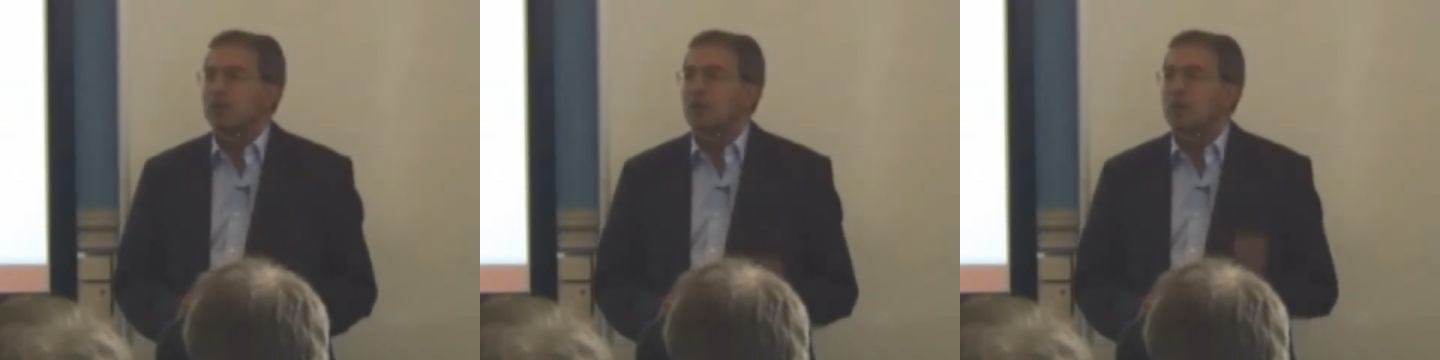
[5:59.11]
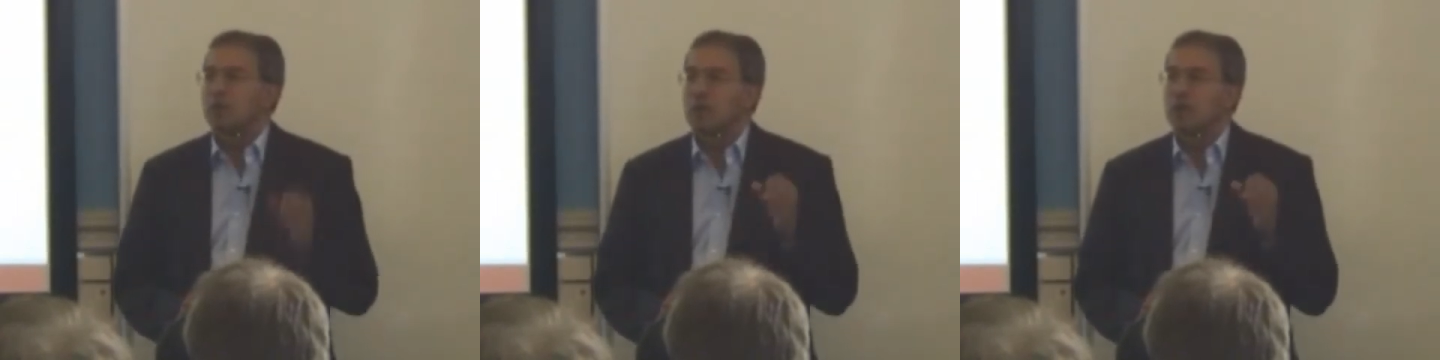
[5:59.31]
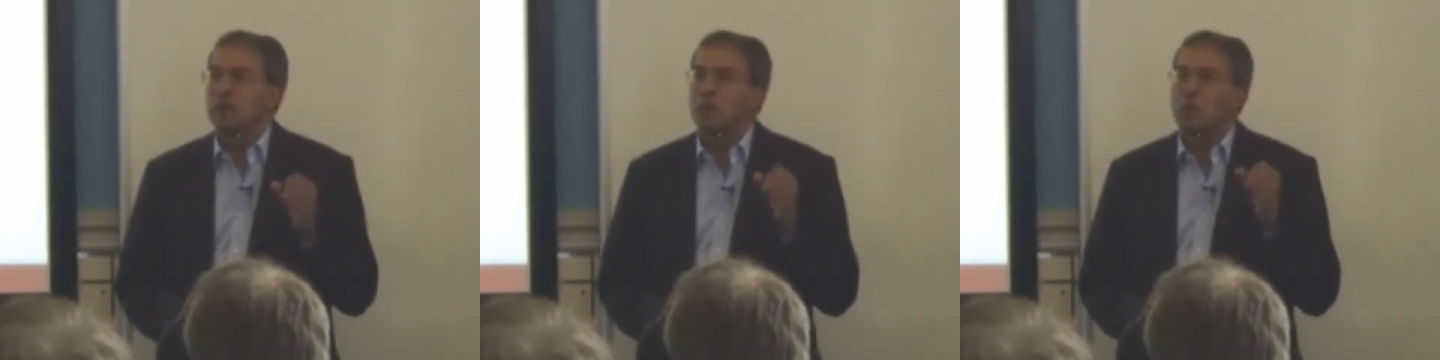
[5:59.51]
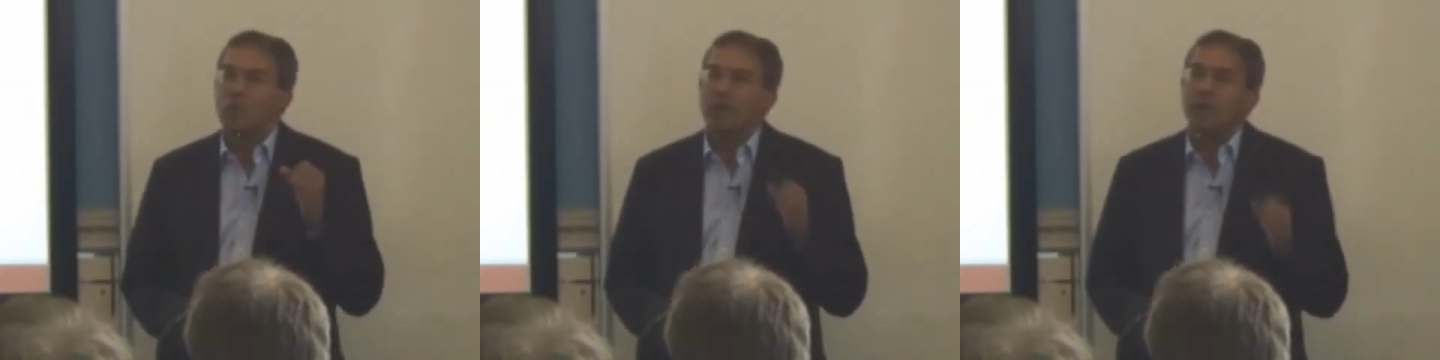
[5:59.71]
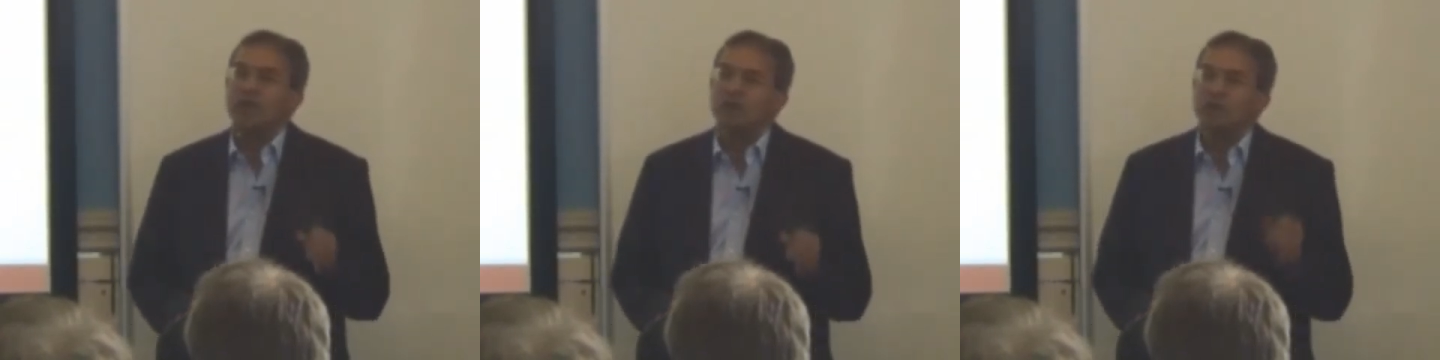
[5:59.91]
It can be in the
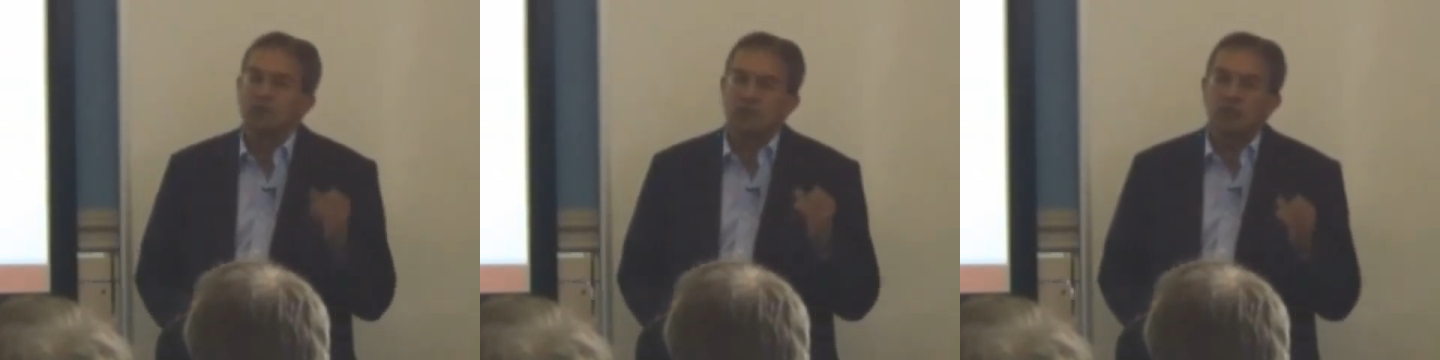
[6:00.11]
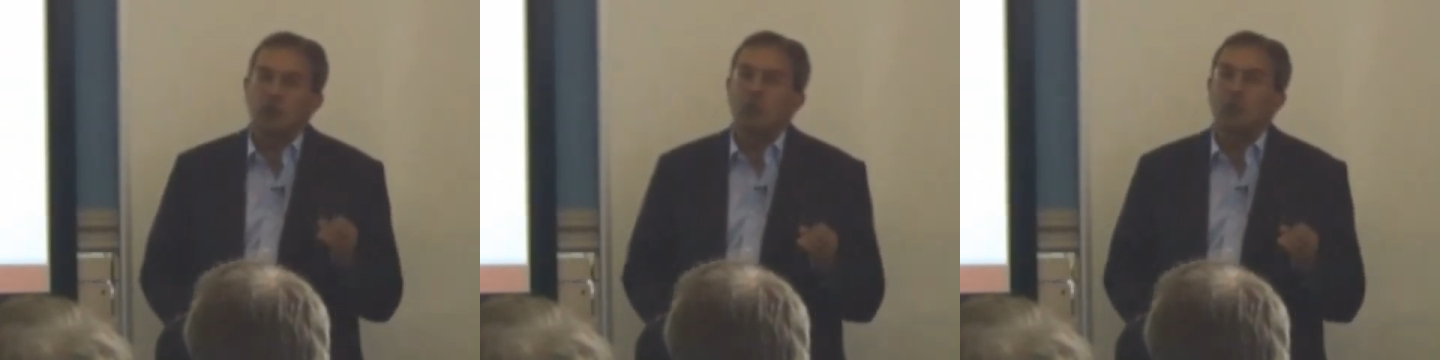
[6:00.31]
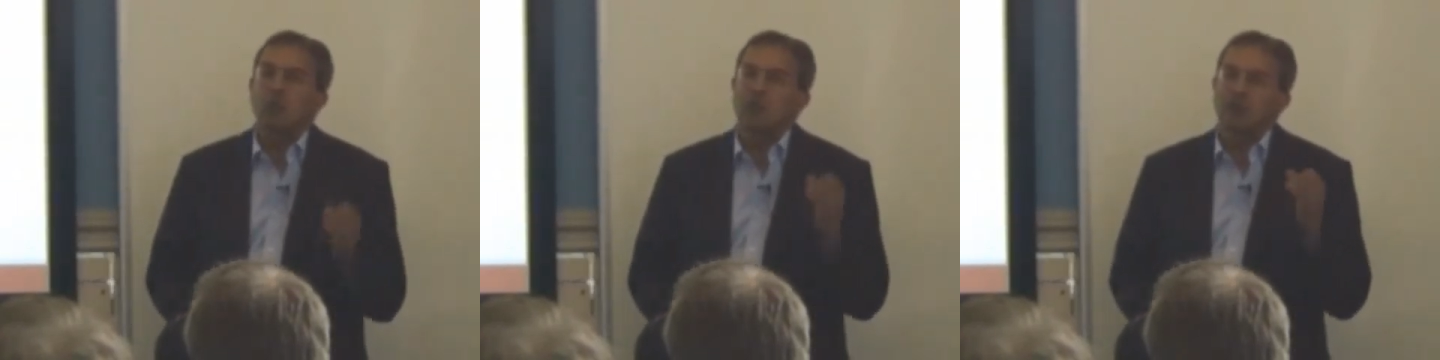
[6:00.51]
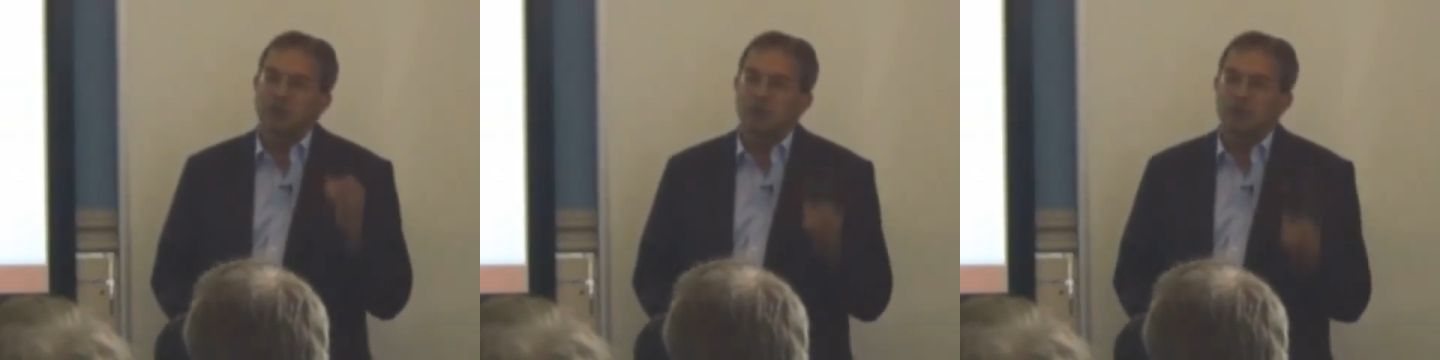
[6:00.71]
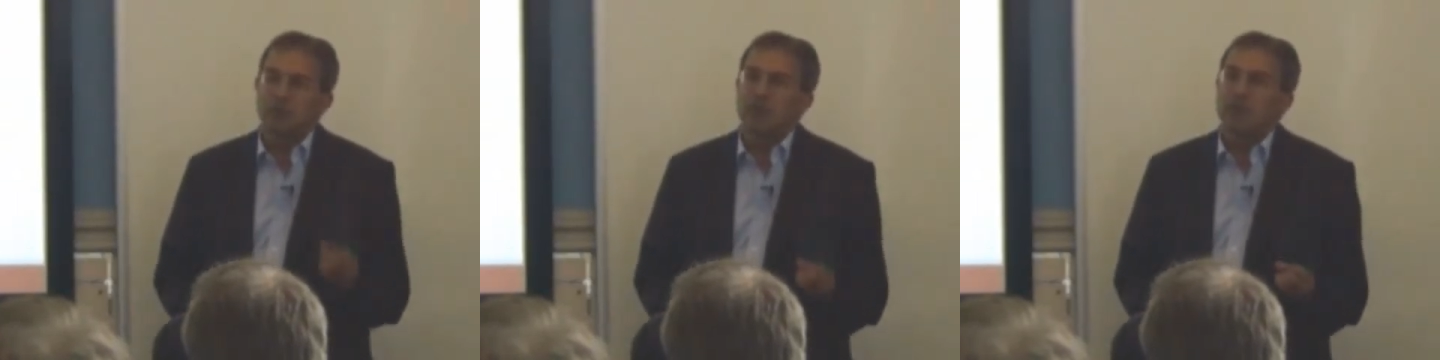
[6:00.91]
way it's sold, how
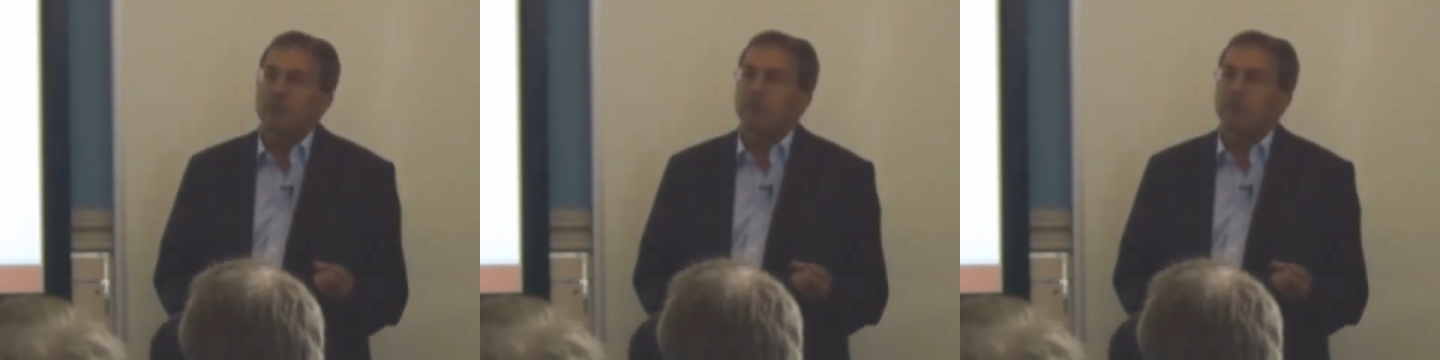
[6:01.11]
it's paid